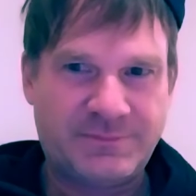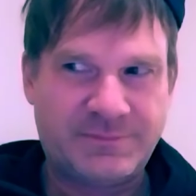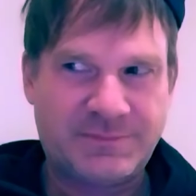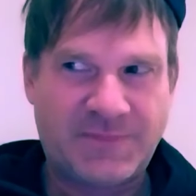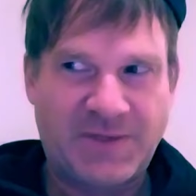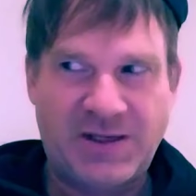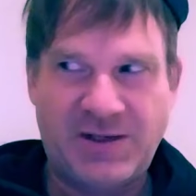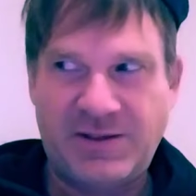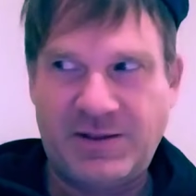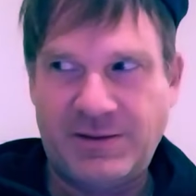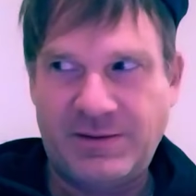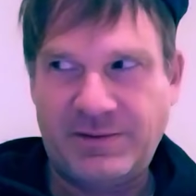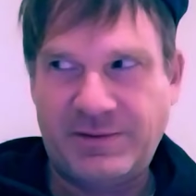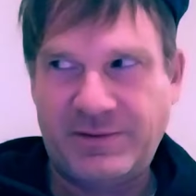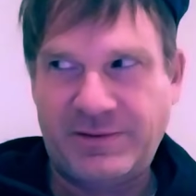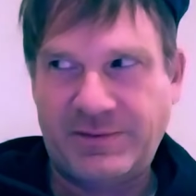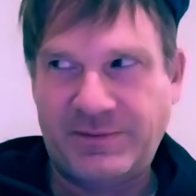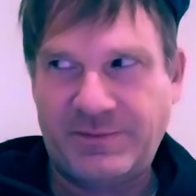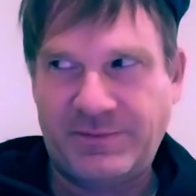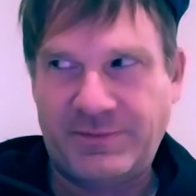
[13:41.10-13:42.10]
he'd
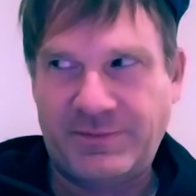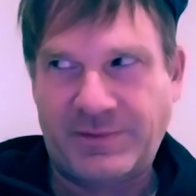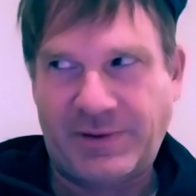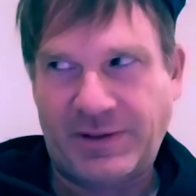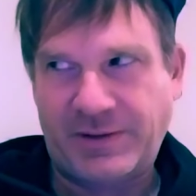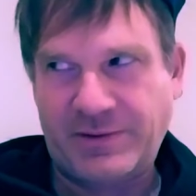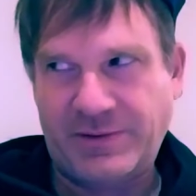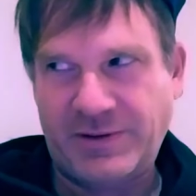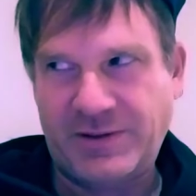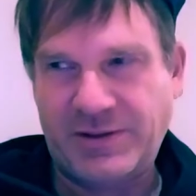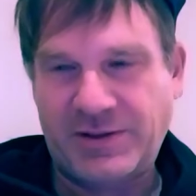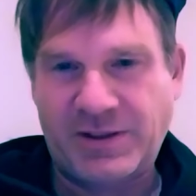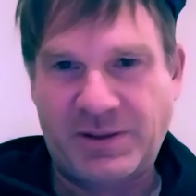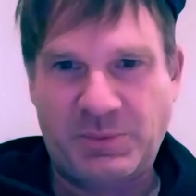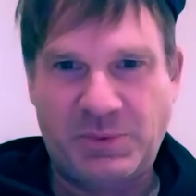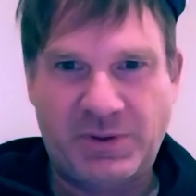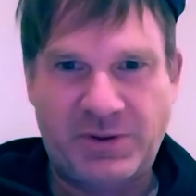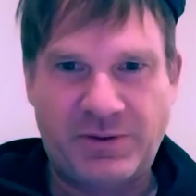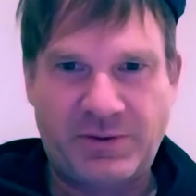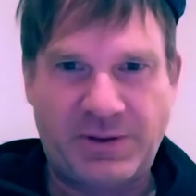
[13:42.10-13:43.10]
like look at the
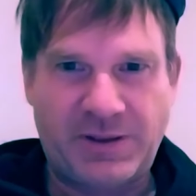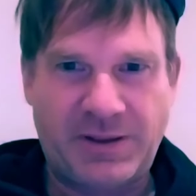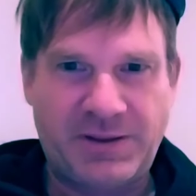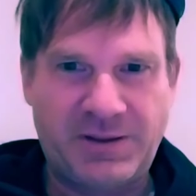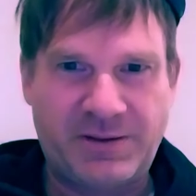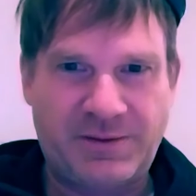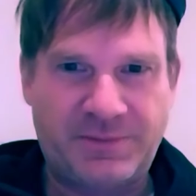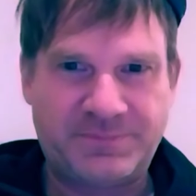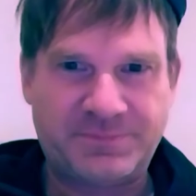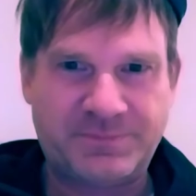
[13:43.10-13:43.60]
computer and he'd go,